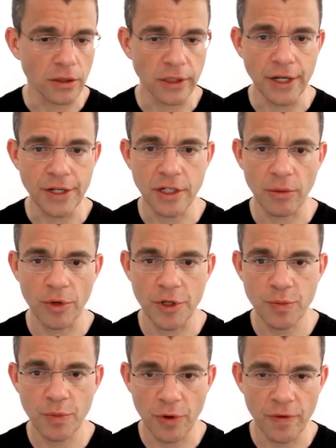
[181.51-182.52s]
latest numbers
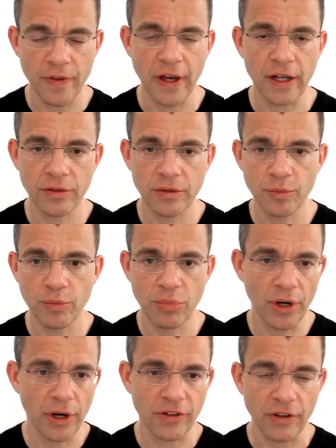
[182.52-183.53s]
prove that
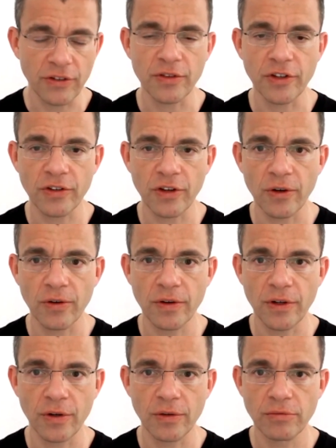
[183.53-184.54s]
pretty decisively. So, you
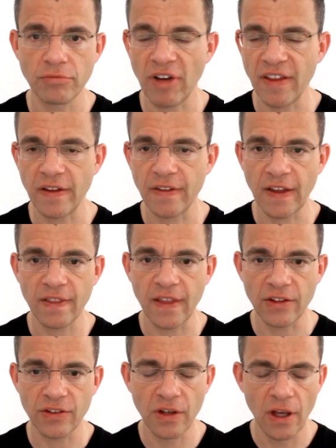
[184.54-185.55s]
know, I think that
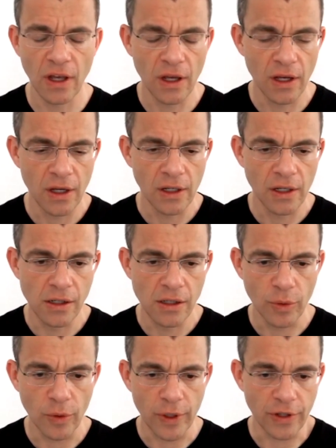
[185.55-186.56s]
that's we,
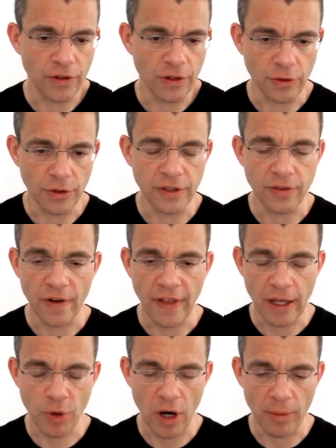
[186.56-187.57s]
we continue to deliver on
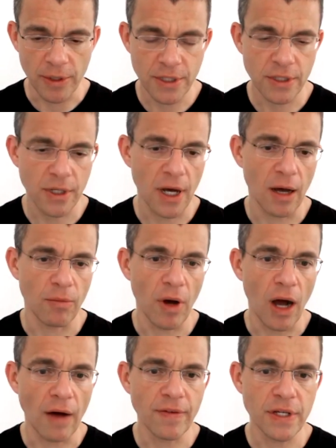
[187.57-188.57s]
that promise. Um,
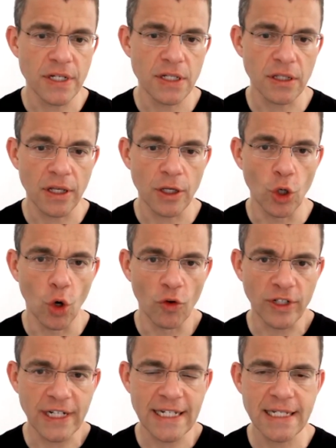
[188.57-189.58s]
obviously,
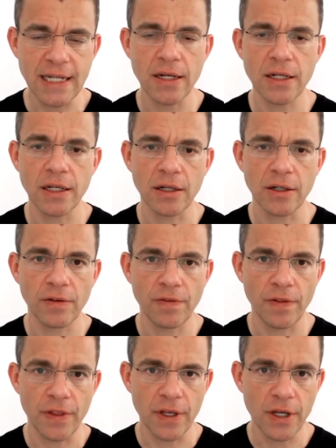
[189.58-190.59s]
overextending
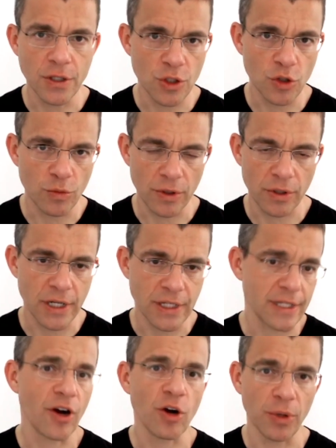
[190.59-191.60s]
the consumer is a
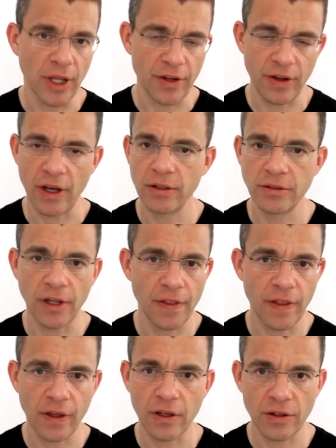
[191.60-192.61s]
terrible idea.
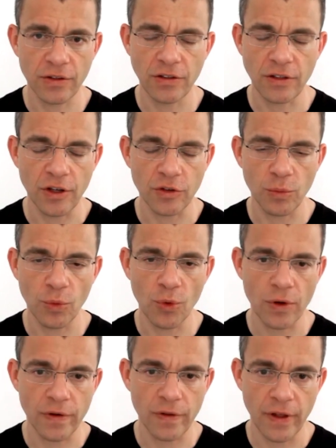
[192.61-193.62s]
Nothing stings
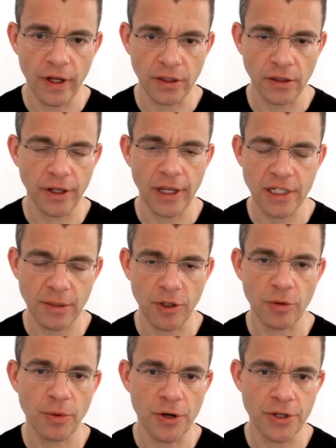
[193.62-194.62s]
more than looking at something you
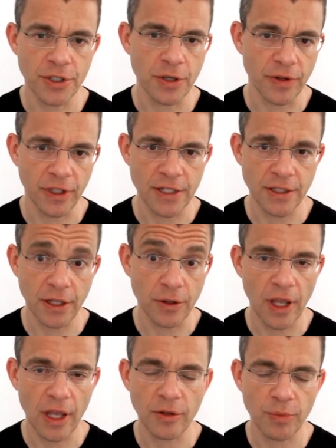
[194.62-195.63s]
purchased and realizing that you
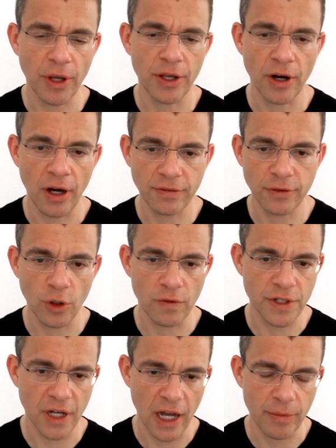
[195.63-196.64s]
can't pay it off over
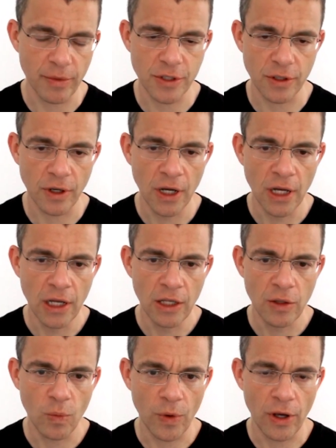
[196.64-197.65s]
time. And so,
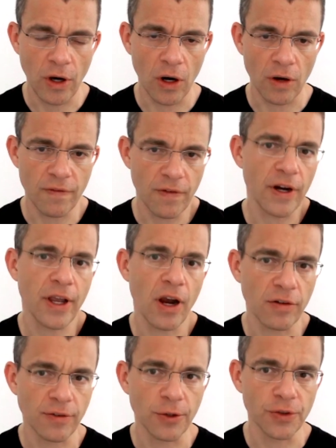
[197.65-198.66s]
we are very
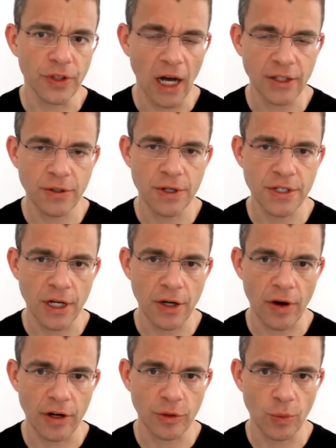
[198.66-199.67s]
careful not to extend
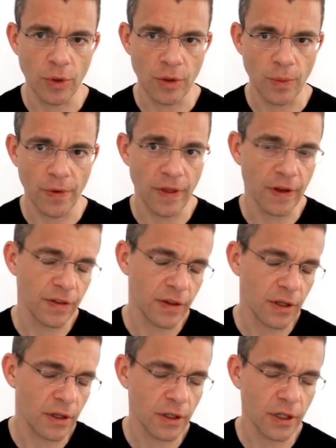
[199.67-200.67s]
credit where we think
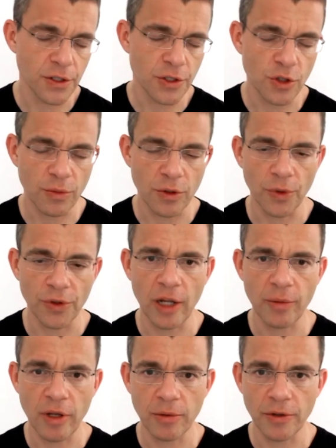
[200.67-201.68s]
the consumer will not be
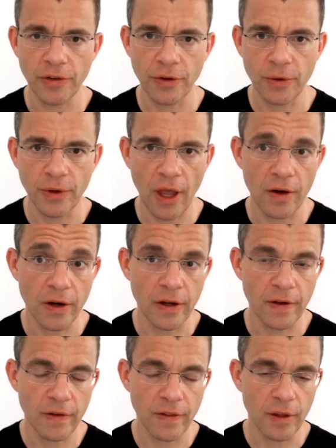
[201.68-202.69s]
able to carry
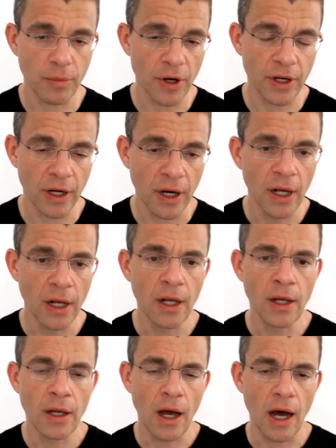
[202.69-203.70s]
the burden.
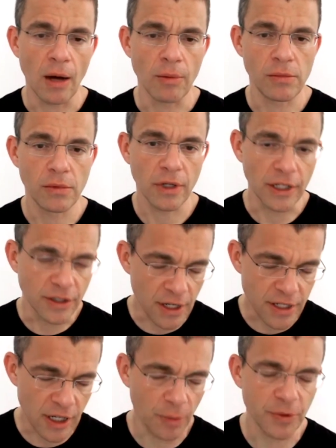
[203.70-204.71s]
Um, it does
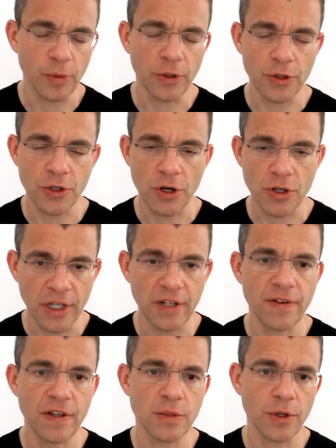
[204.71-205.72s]
help that we don't charge late
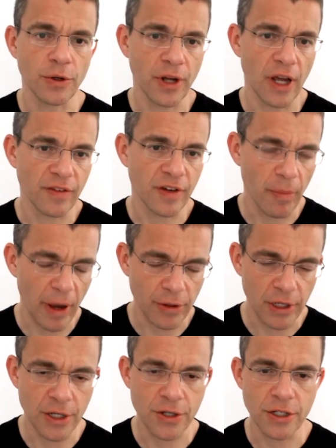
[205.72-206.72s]
fees, we don't have compounding
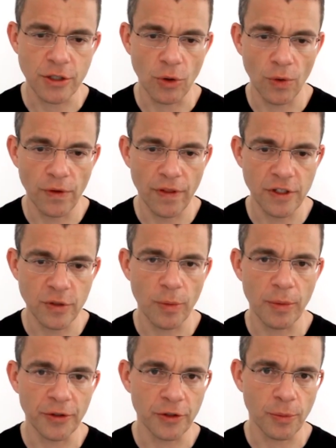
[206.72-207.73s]
interest, all the things that we
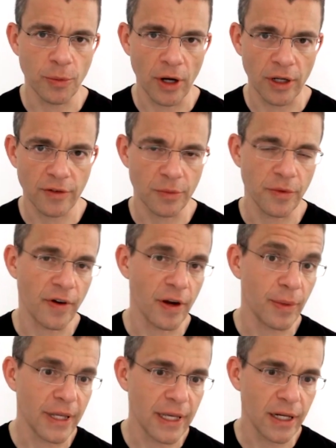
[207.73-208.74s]
built in the product from the very
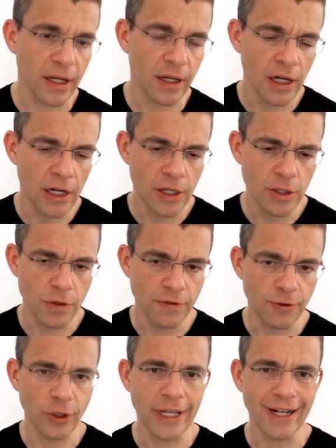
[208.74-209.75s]
beginning to
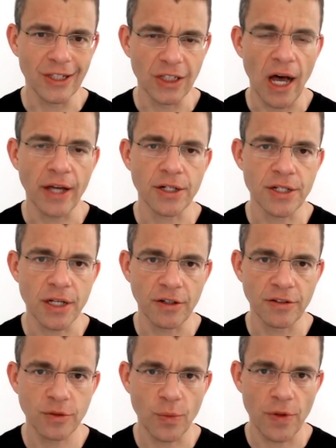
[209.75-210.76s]
fully align
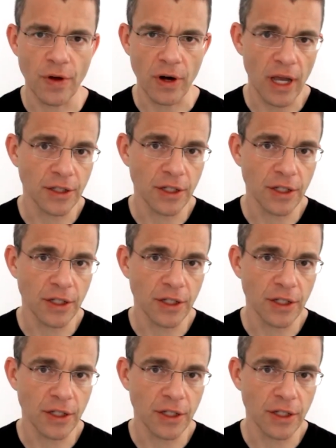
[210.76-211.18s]
ourselves with our end